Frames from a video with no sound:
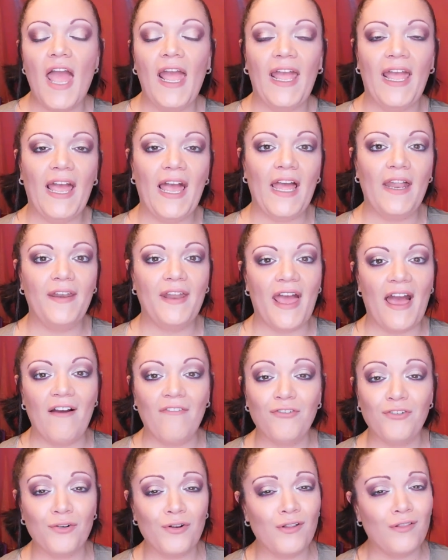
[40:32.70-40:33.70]
And
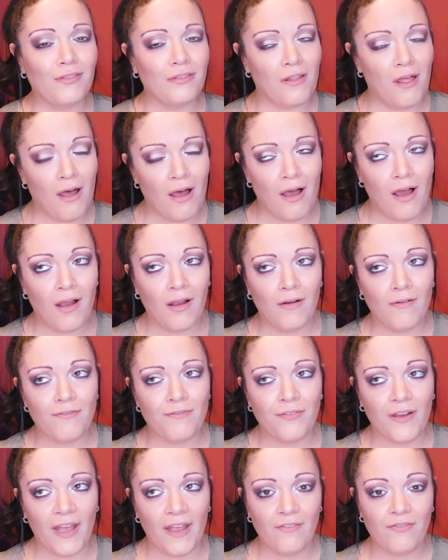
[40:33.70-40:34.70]
after a long
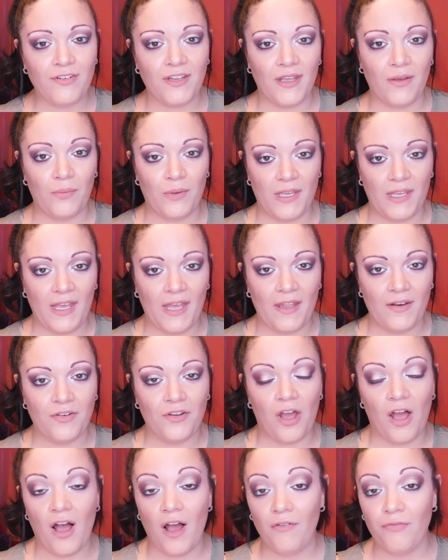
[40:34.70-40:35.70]
5-day weekend
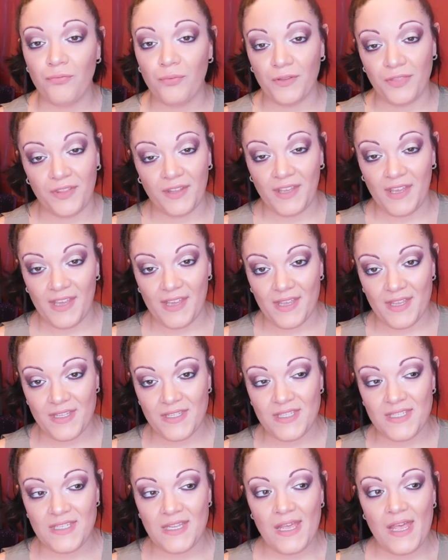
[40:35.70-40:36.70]
off with the
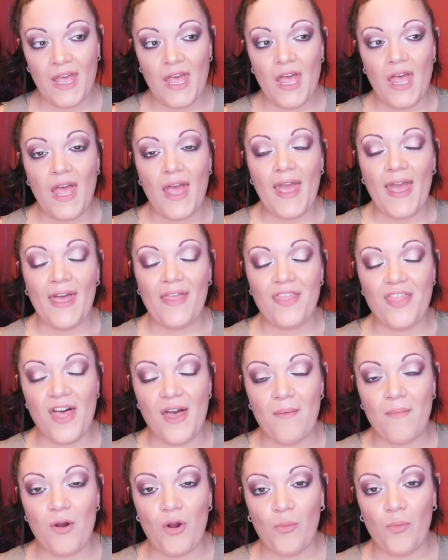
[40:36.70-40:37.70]
kids, and
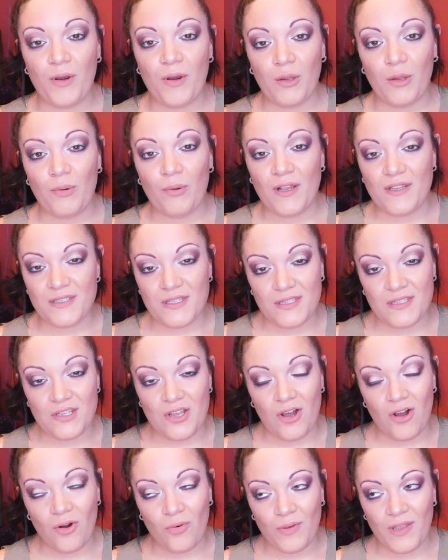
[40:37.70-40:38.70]
them opening presents
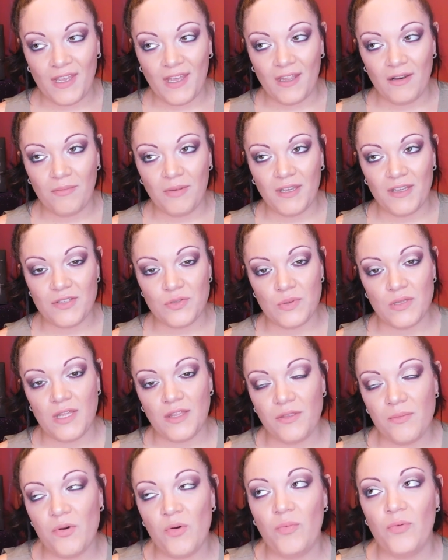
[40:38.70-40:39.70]
all weekend because we let
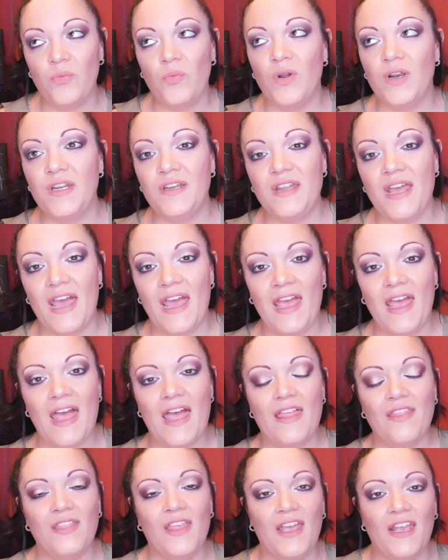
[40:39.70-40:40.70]
them open one a day,
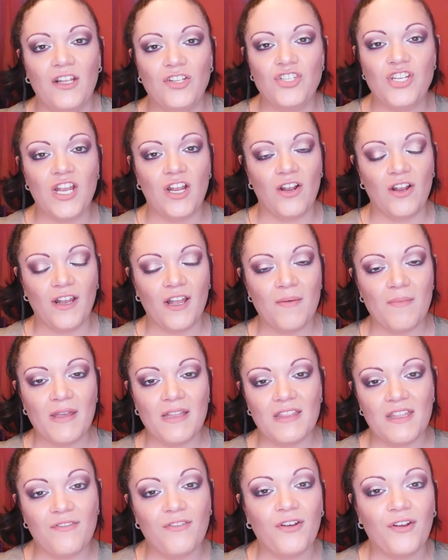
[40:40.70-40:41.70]
and like tearing up my
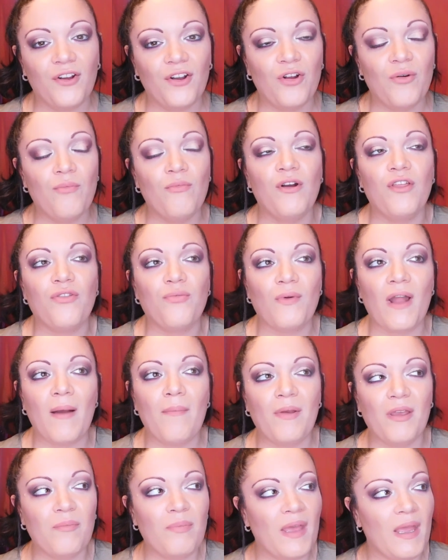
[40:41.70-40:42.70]
living room with
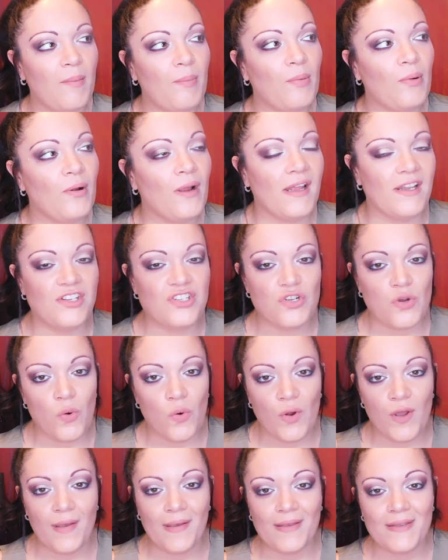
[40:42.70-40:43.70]
wrapping paper and
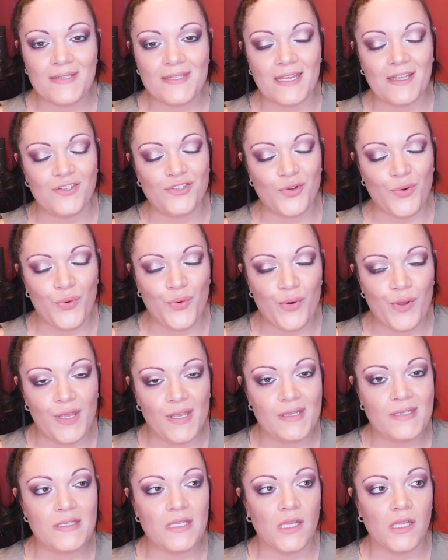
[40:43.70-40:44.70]
toys and
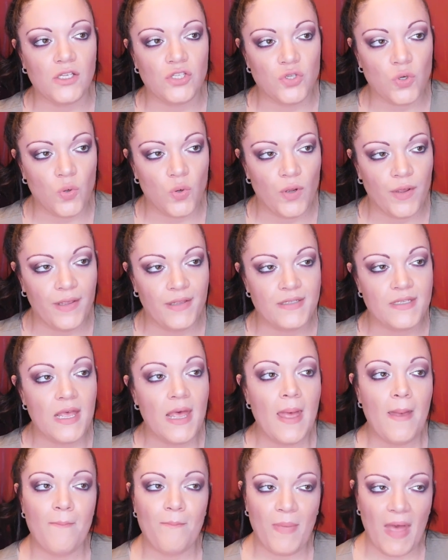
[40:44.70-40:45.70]
toys and toys,
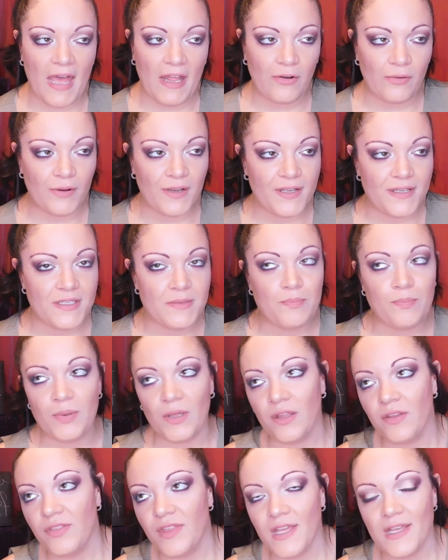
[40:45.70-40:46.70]
batteries,
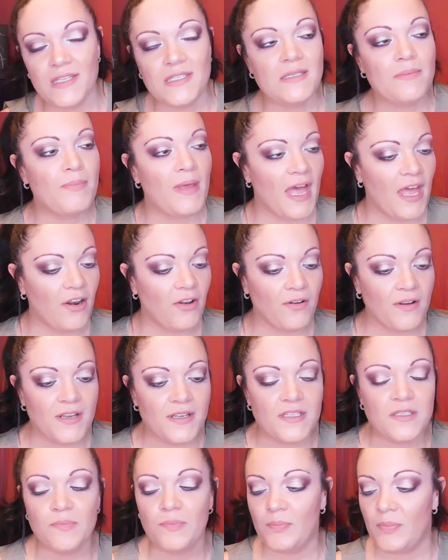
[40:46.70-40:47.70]
build this,
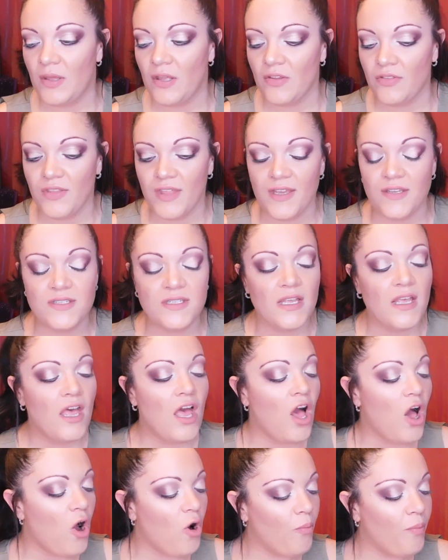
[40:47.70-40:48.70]
batteries, build this,
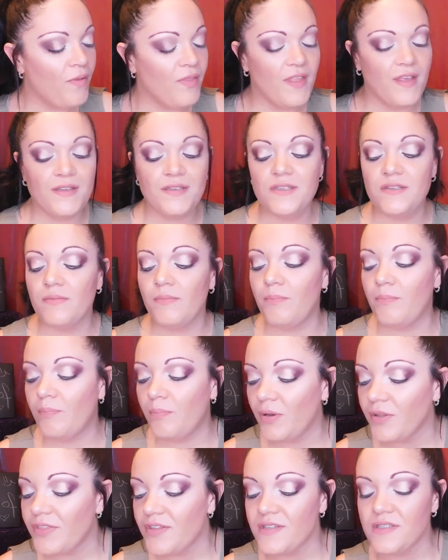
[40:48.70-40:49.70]
open this,
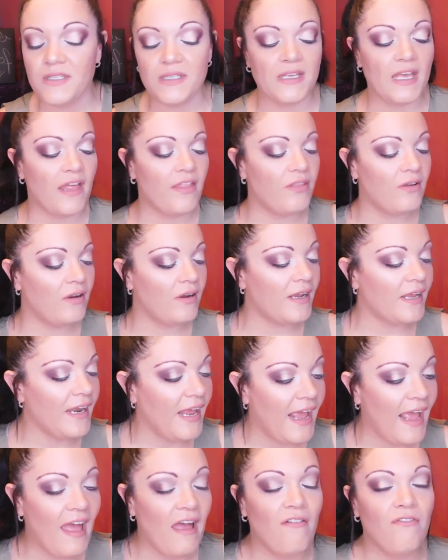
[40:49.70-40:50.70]
put this together, can
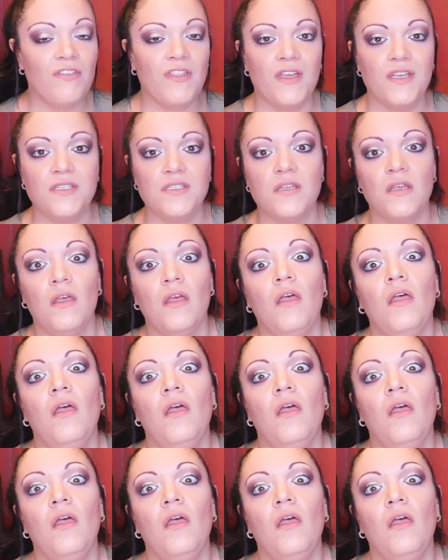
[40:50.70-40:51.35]
I have this?